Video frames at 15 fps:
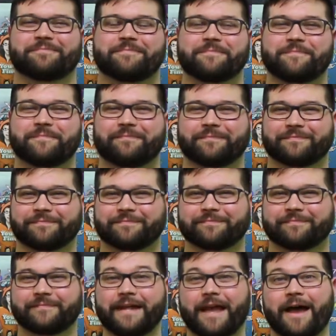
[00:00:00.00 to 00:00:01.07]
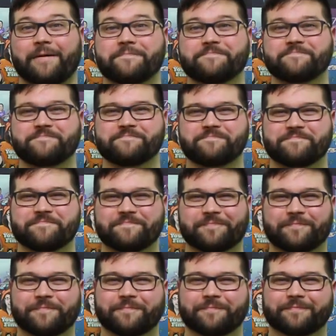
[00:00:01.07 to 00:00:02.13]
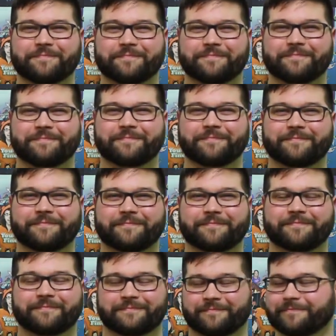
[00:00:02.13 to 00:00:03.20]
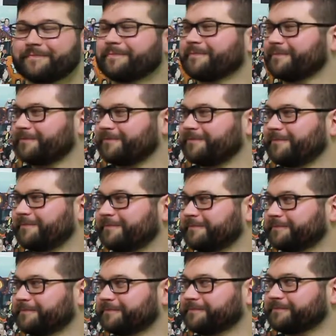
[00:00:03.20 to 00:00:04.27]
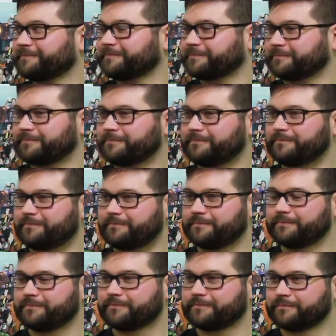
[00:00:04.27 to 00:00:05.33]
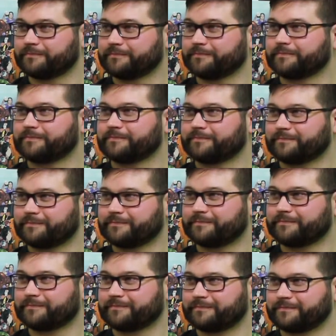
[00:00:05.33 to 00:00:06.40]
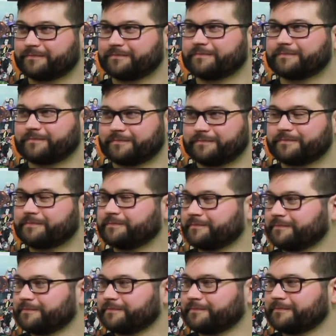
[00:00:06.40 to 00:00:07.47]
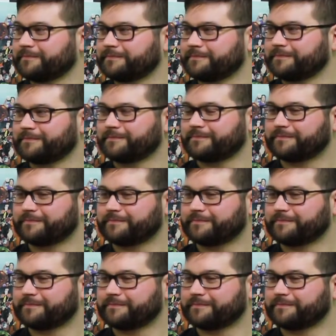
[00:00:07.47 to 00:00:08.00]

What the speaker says: No words are spoken by the person on screen.